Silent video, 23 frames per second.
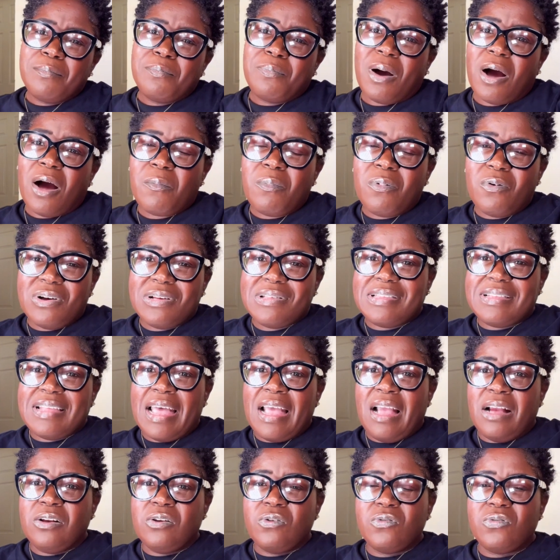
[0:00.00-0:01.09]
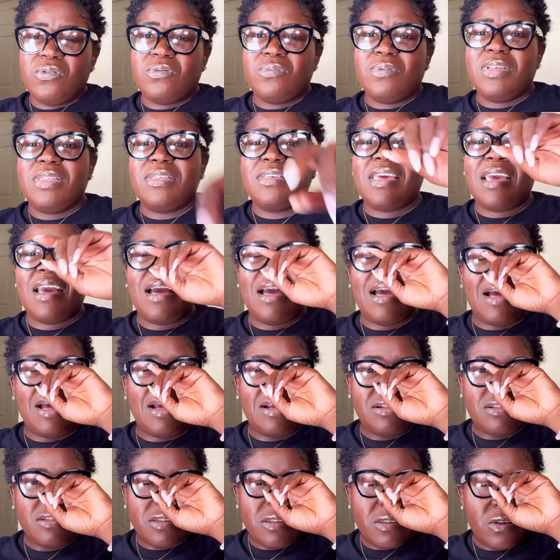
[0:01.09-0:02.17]
Bob was diagnosed with
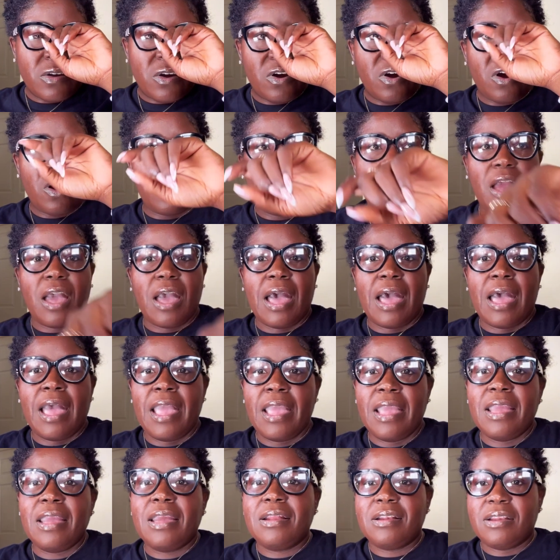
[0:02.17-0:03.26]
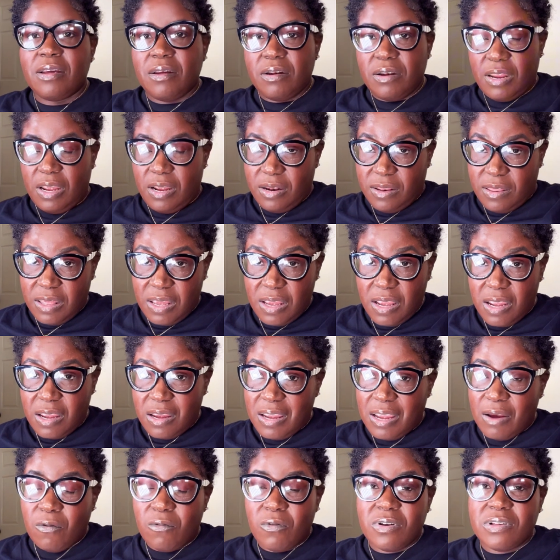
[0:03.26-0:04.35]
cancer,
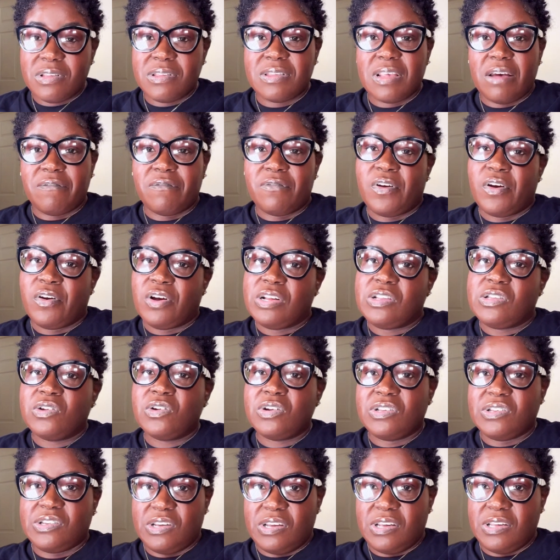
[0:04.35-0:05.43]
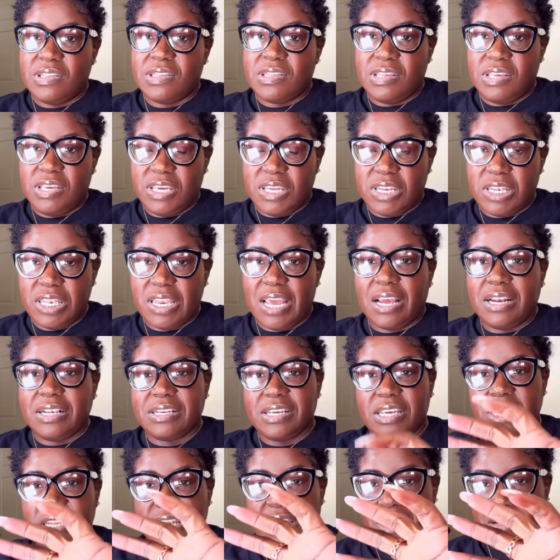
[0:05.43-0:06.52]
it was a very touching scene,
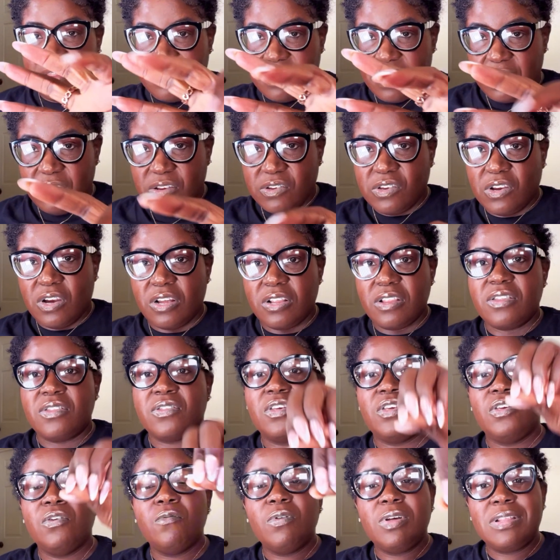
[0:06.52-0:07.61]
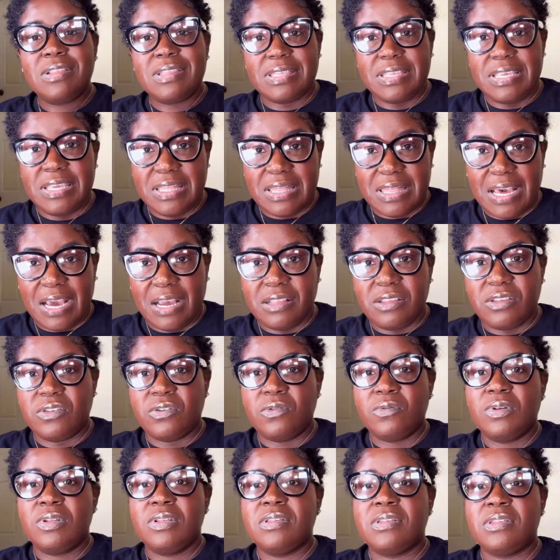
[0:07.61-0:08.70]
that section. So you will see that, you
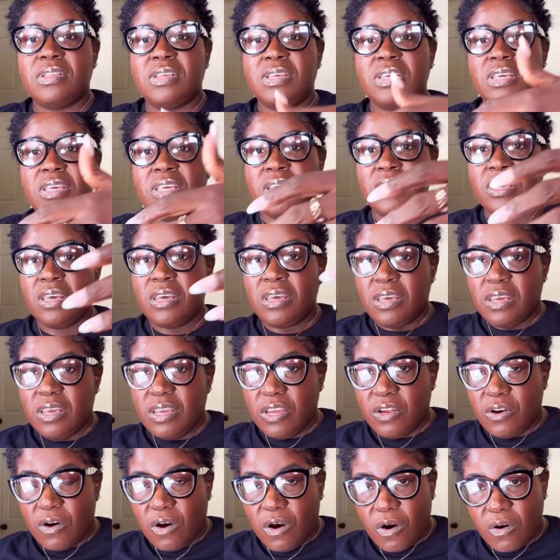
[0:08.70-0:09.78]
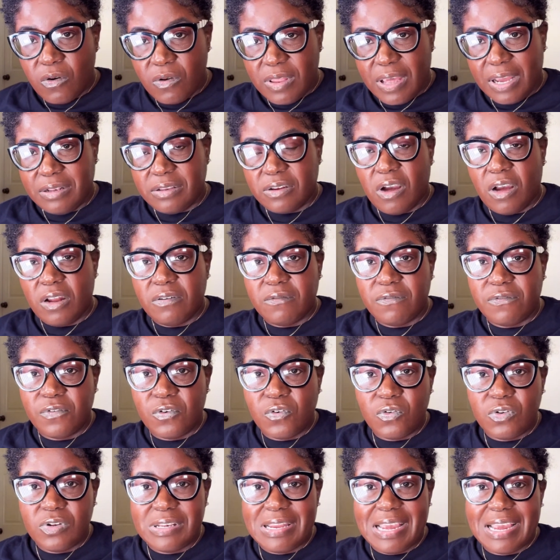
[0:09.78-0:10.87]
will see, how that
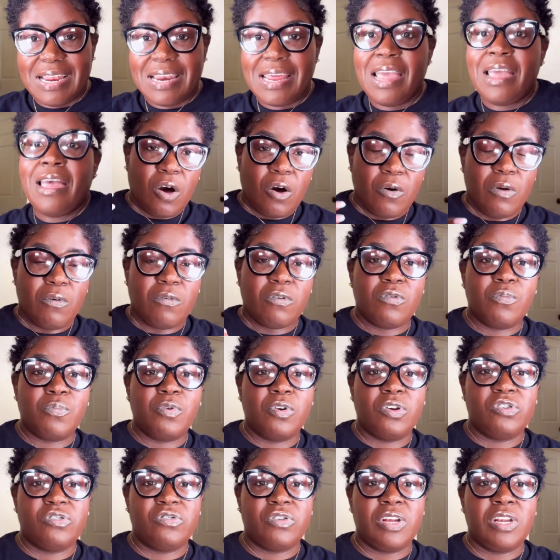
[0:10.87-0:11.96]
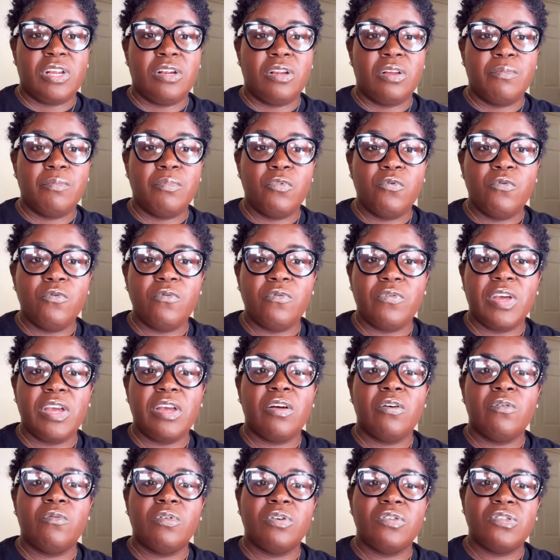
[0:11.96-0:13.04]
unfolded, it was portrayed in the movie.
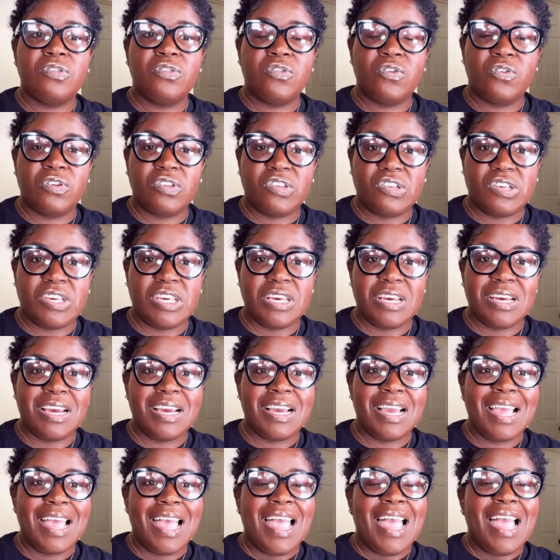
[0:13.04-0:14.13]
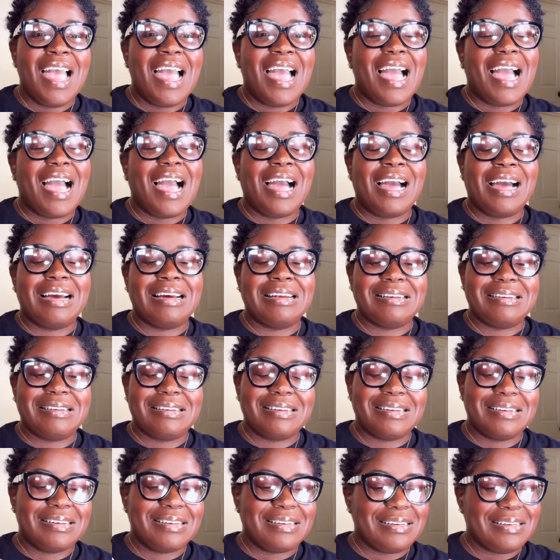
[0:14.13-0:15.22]
It was touching, and
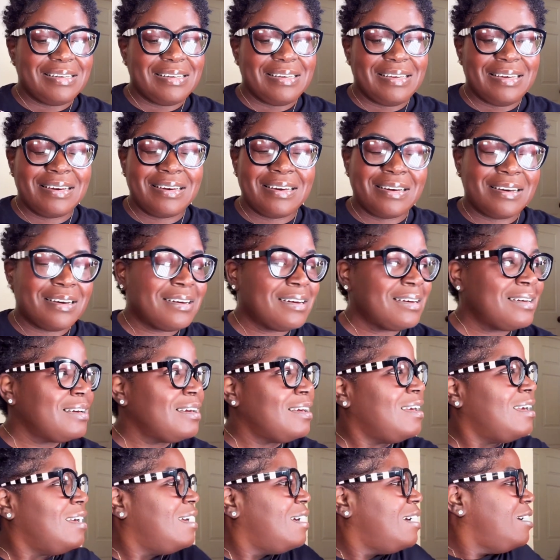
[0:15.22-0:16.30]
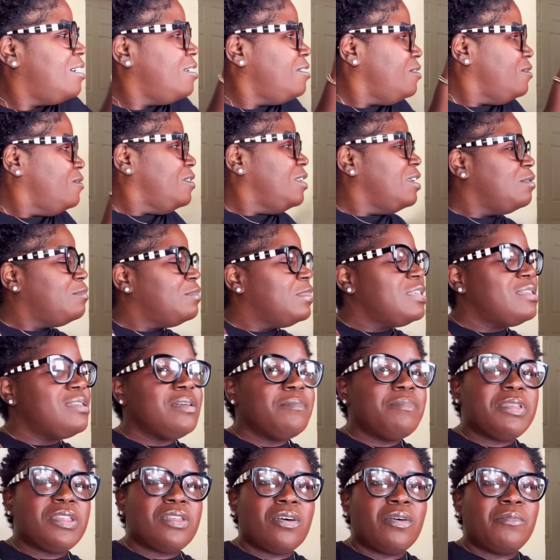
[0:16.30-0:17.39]
yeah, I don't know, let me sip
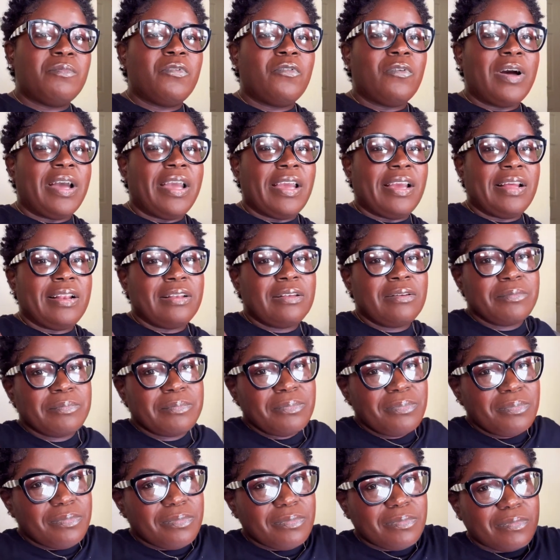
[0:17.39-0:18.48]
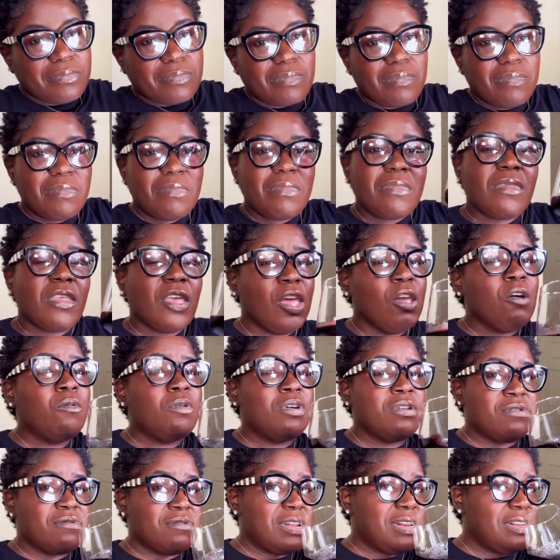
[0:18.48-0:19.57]
some wine. It
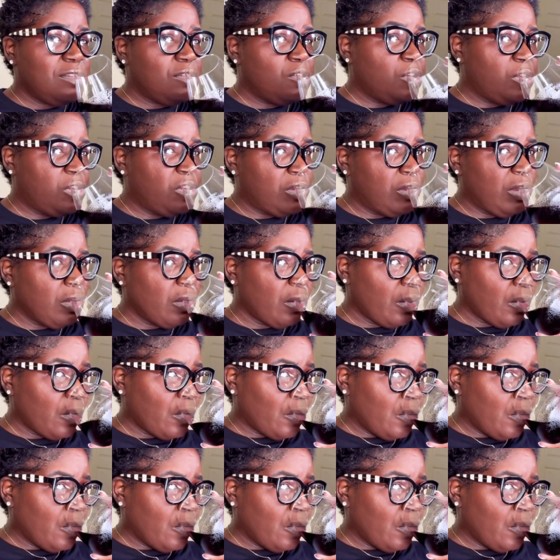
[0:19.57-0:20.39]
was really touching.